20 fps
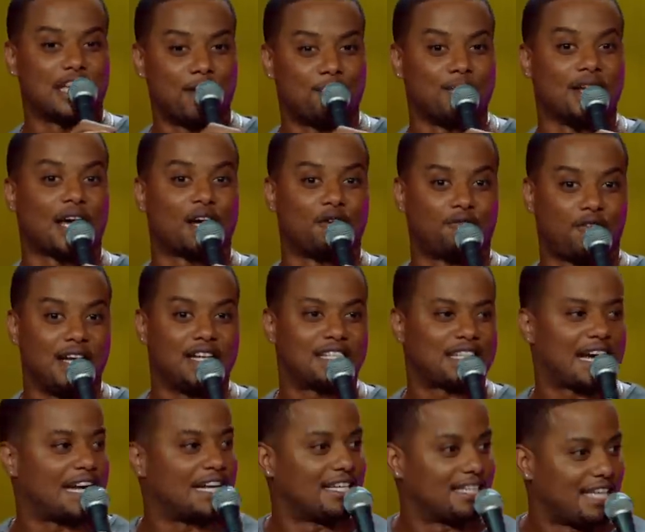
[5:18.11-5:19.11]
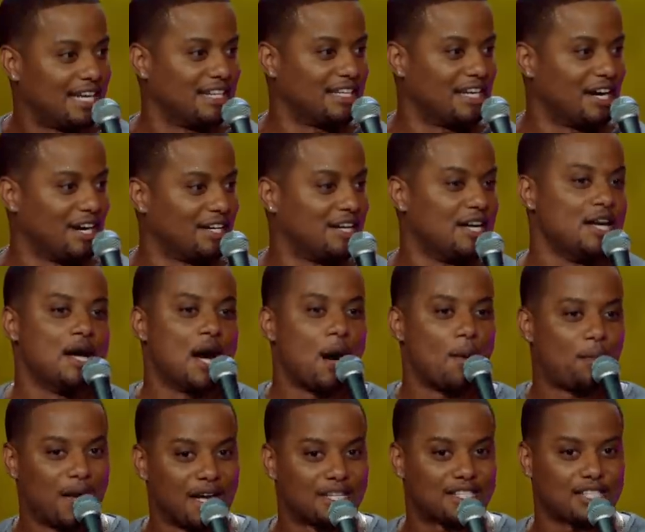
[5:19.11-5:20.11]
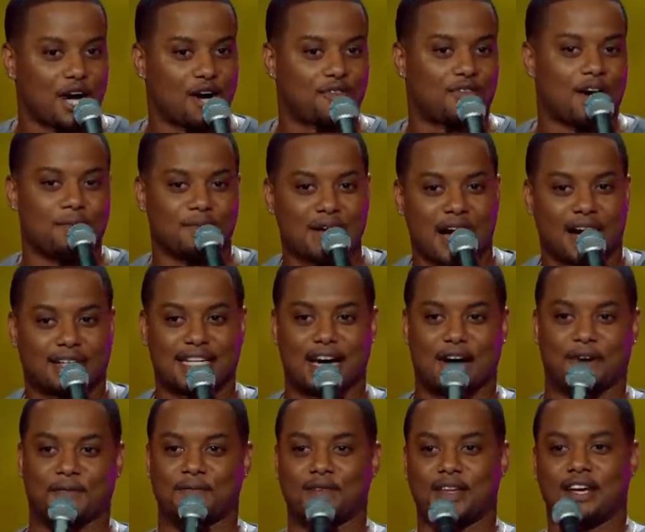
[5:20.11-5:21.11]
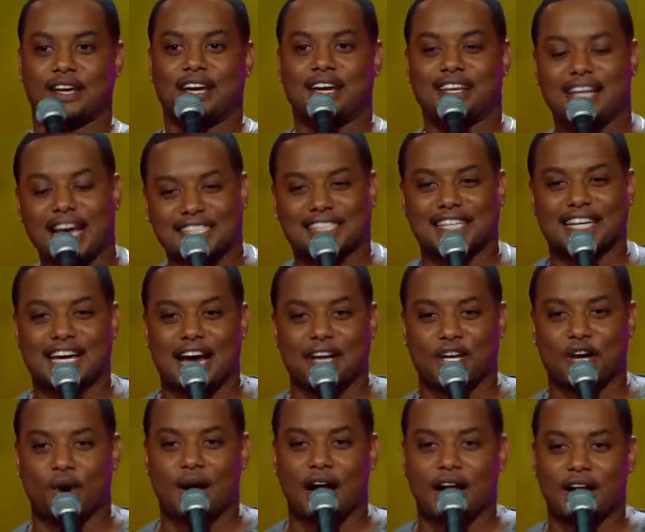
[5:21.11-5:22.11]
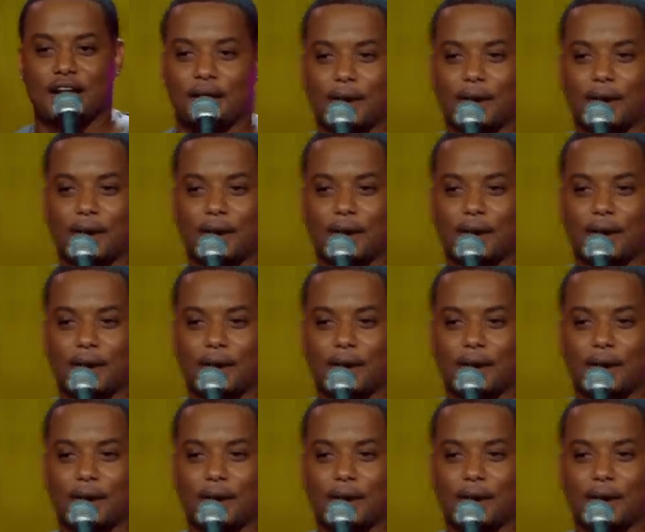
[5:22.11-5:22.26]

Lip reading: sleeping like a fetus. I didn't get none. I'm pissed off. I'm knocked out. Next thing I know, I